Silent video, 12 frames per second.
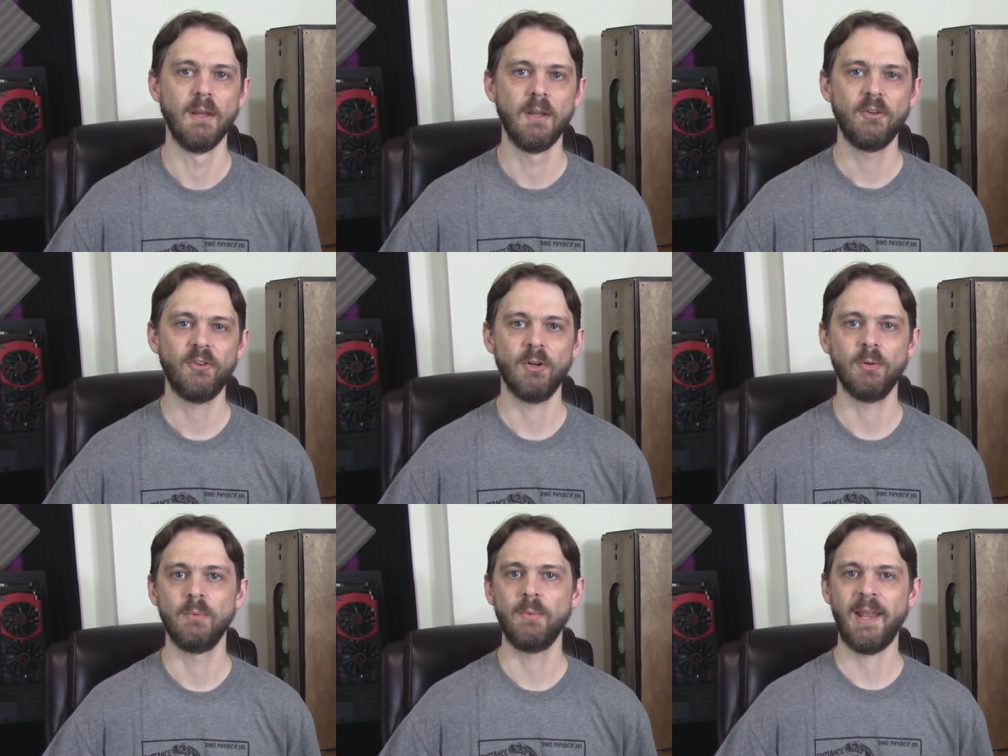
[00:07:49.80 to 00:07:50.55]

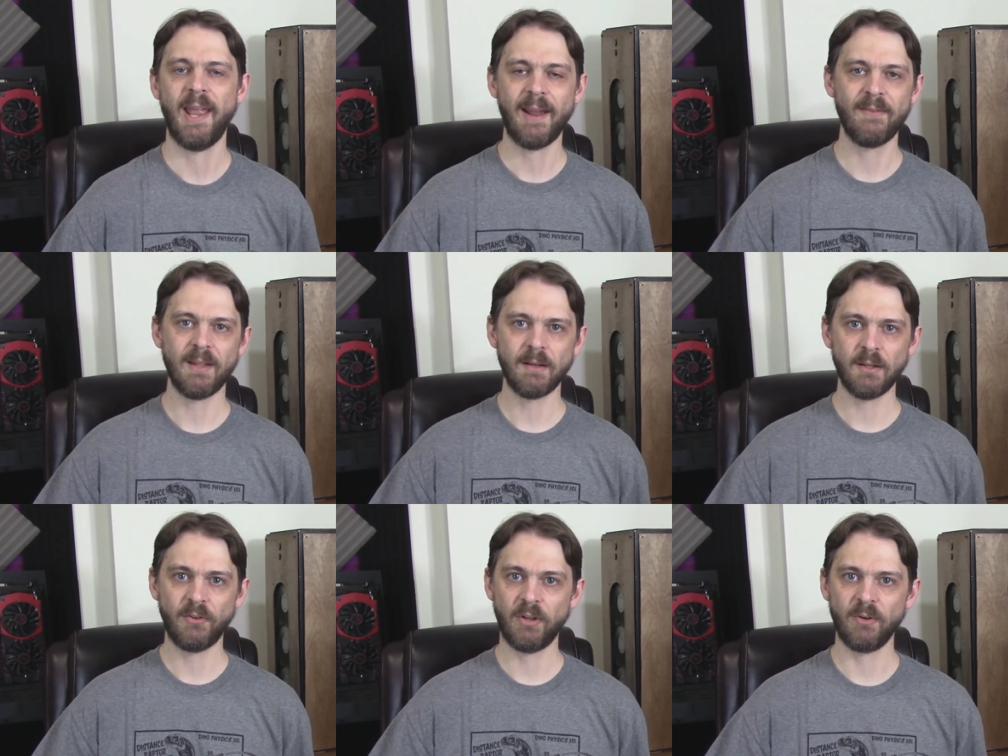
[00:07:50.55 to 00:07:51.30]
So we have that in
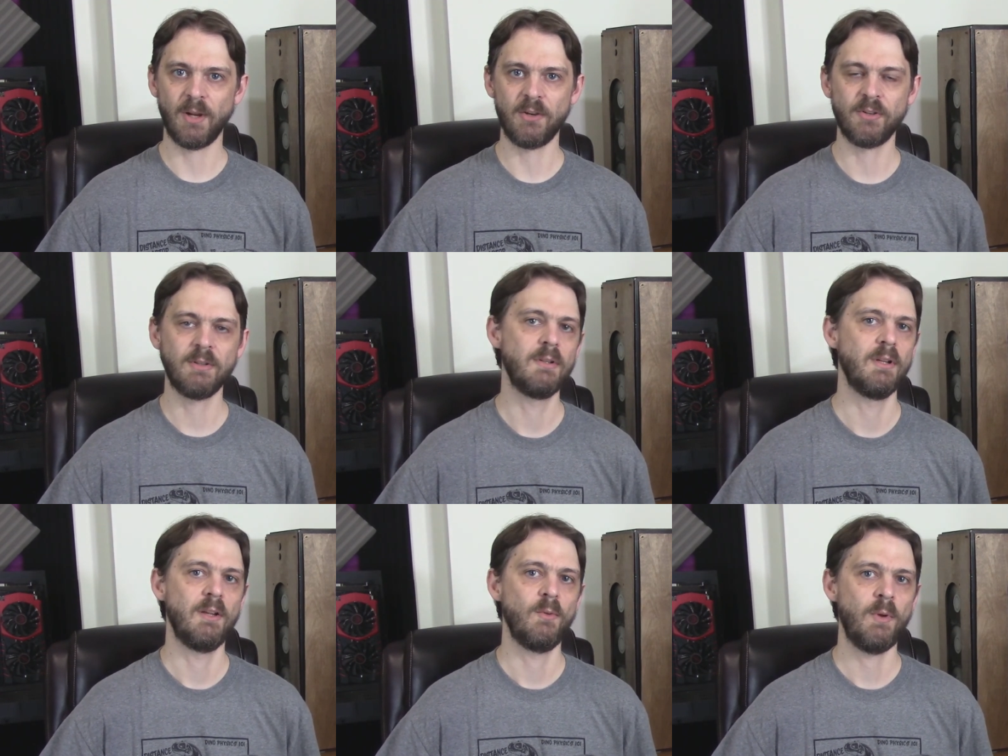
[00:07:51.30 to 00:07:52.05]
consideration.
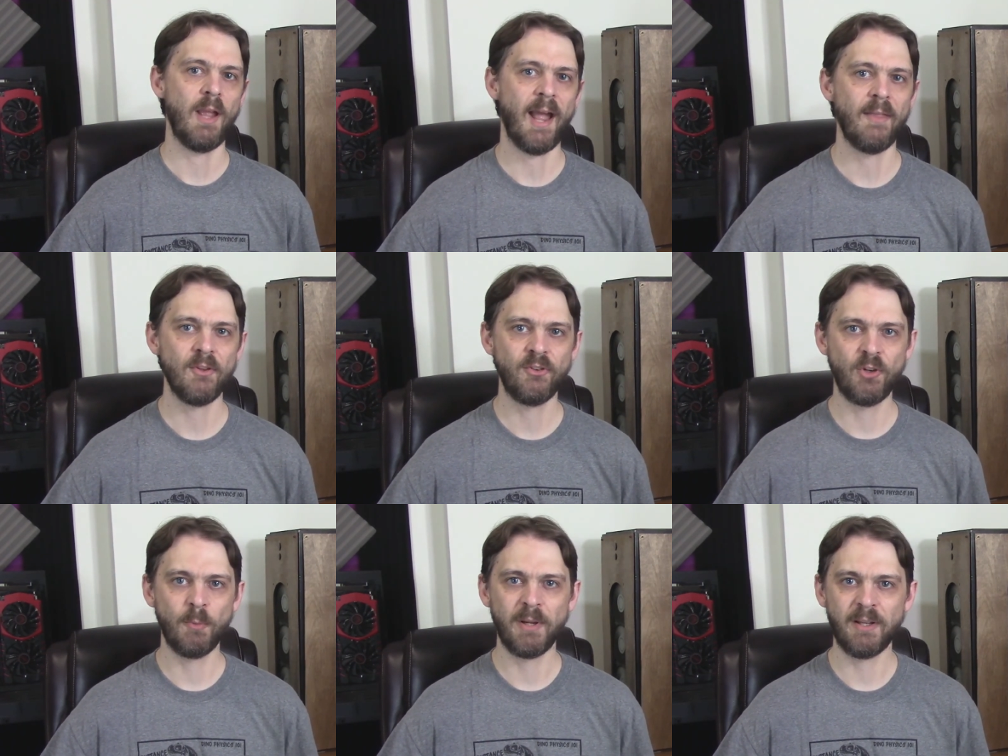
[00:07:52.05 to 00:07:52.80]
We add the
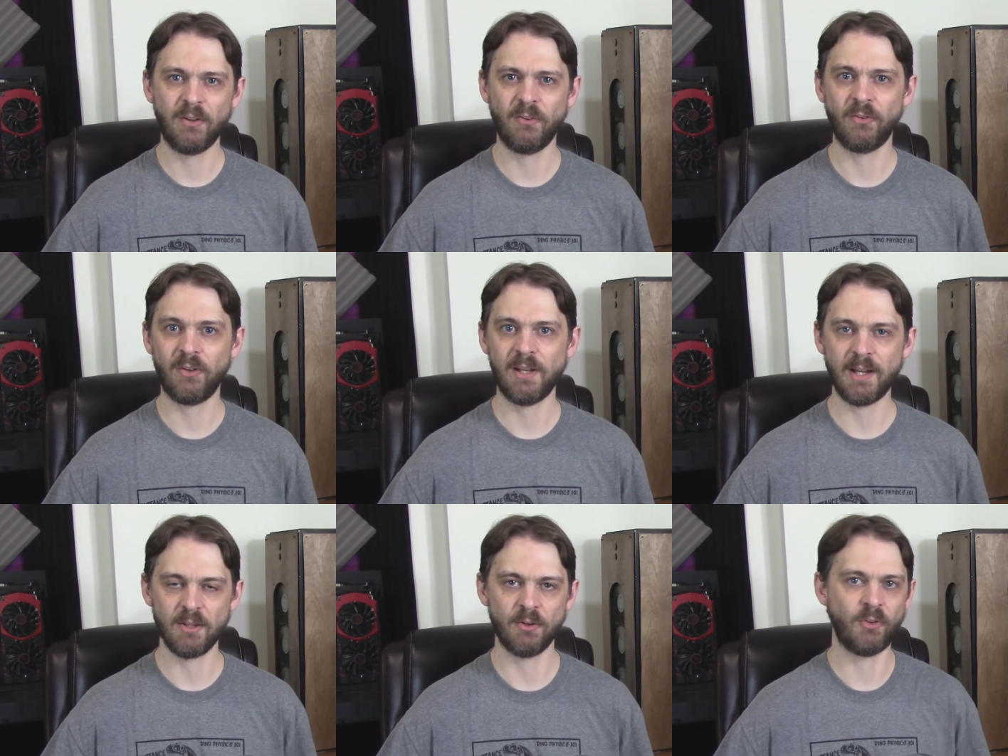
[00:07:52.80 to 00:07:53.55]
two pieces
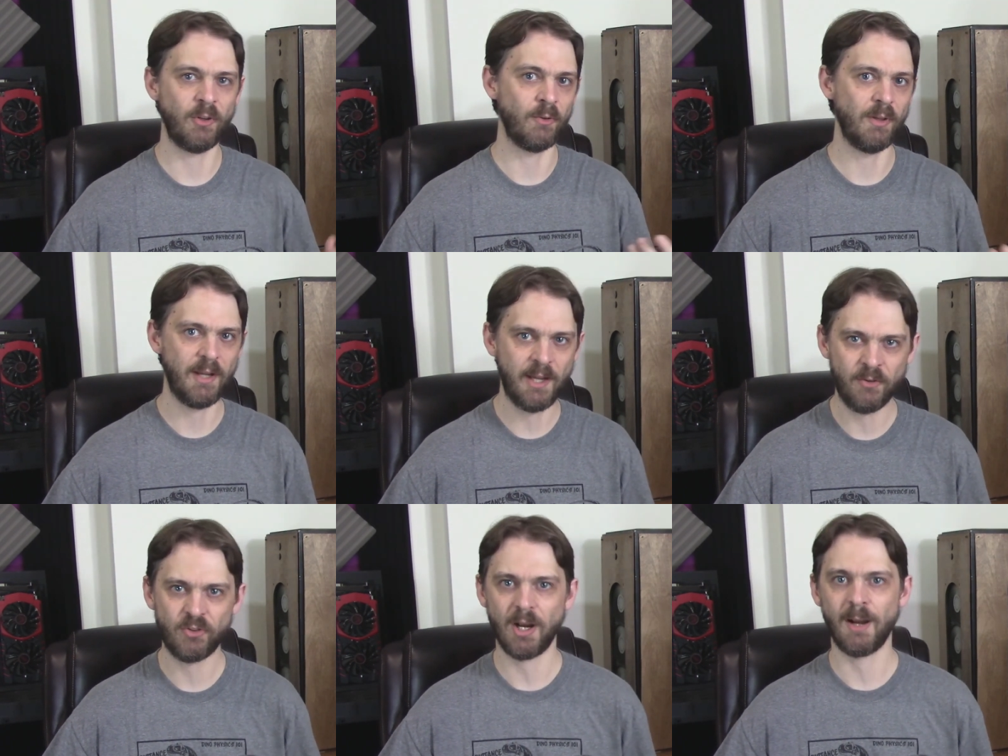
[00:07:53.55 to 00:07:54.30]
together so
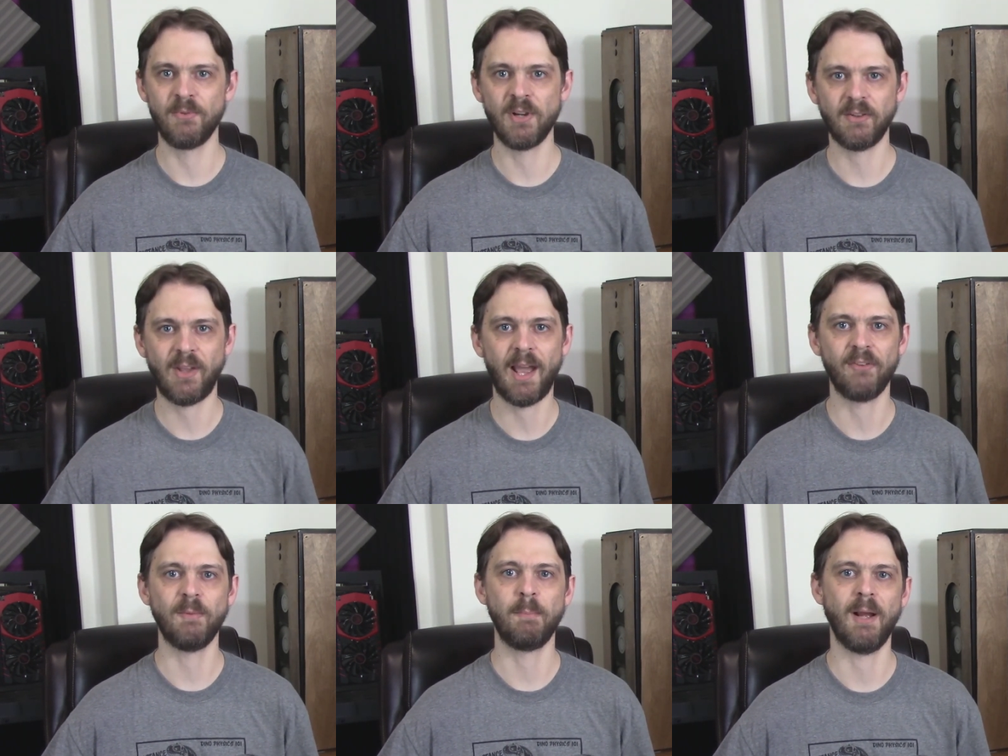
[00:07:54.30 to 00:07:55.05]
each object
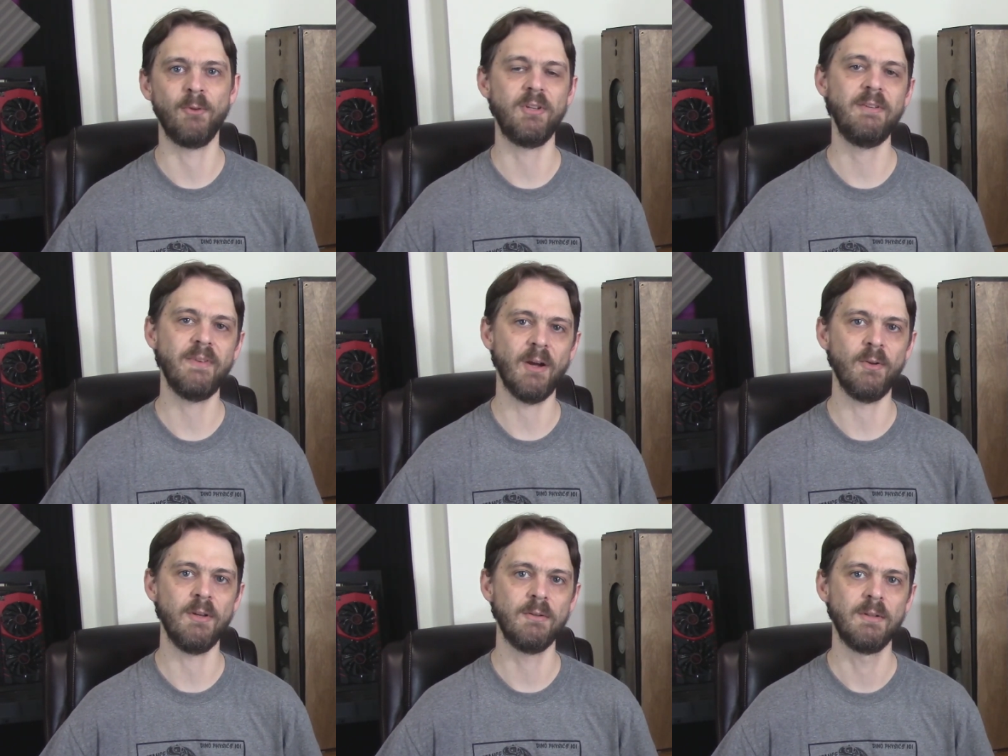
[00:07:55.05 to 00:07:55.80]
has a bouncy
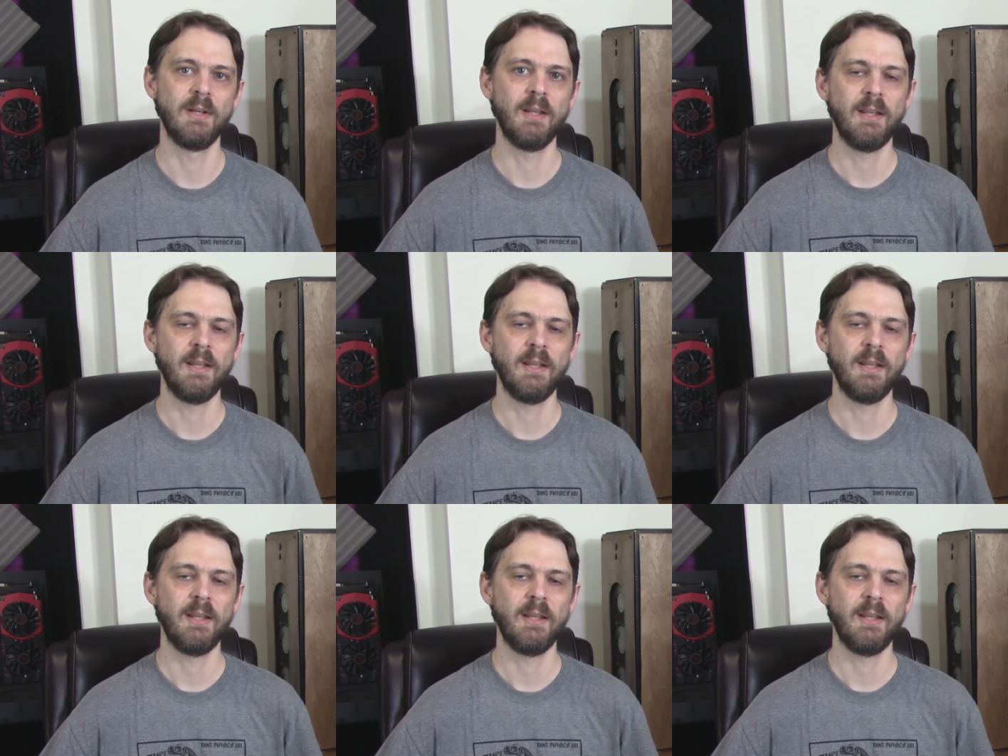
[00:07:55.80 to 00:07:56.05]
value.